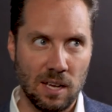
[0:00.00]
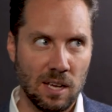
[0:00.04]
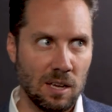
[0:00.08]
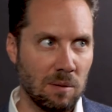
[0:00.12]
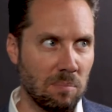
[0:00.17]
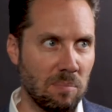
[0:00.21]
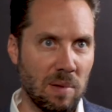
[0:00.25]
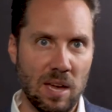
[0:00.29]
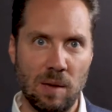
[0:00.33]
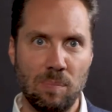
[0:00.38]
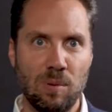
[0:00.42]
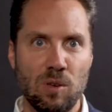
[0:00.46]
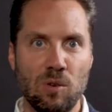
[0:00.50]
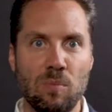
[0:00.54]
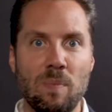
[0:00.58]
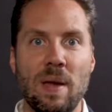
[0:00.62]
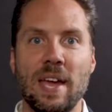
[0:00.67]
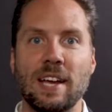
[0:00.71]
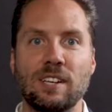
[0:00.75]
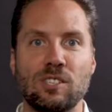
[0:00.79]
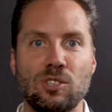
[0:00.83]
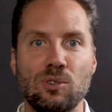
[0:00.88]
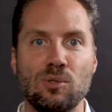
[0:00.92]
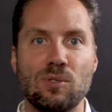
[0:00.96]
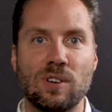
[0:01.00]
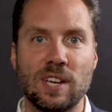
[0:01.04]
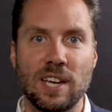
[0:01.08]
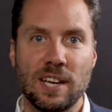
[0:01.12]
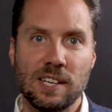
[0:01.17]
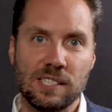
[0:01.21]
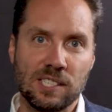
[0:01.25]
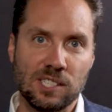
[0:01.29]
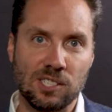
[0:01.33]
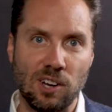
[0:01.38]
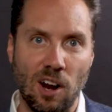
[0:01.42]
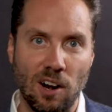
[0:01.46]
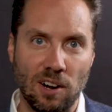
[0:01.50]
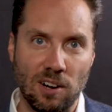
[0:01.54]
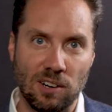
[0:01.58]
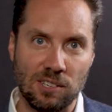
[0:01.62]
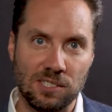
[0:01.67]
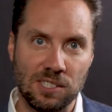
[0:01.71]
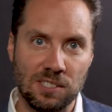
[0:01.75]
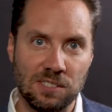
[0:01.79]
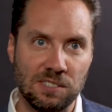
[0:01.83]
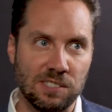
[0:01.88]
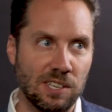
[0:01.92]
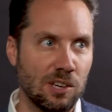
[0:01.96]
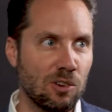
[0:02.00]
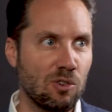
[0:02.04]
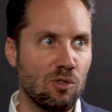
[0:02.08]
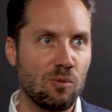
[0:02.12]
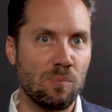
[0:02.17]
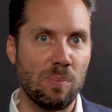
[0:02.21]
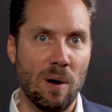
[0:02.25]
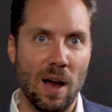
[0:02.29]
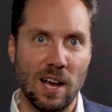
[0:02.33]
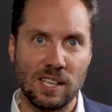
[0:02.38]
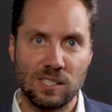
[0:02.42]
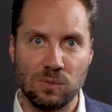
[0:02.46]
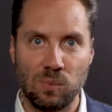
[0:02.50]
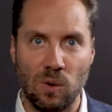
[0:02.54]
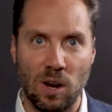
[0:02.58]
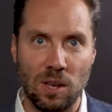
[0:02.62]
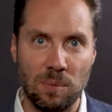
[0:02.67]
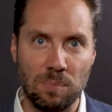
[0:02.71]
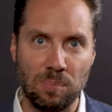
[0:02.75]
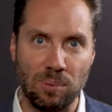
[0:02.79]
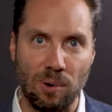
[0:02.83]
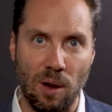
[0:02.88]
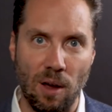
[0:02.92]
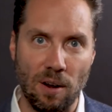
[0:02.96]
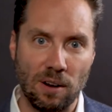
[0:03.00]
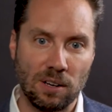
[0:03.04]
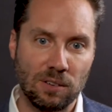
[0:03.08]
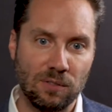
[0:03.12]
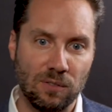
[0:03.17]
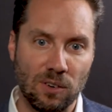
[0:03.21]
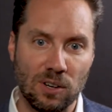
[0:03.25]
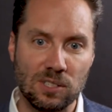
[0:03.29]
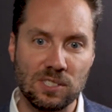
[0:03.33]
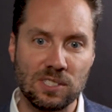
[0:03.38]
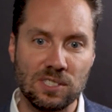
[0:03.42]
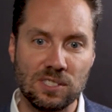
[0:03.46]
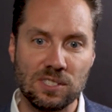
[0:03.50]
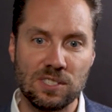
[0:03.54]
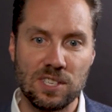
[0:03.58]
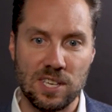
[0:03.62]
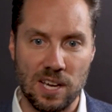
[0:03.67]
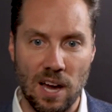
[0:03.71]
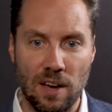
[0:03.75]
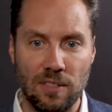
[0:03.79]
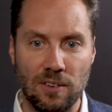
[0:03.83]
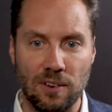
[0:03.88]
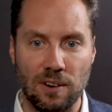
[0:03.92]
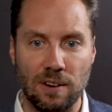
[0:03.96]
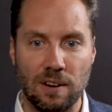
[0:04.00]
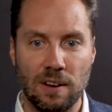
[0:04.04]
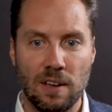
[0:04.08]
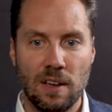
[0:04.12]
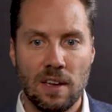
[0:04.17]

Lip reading: Maybe you make 2 Kickstarters and see who buys one product versus the other.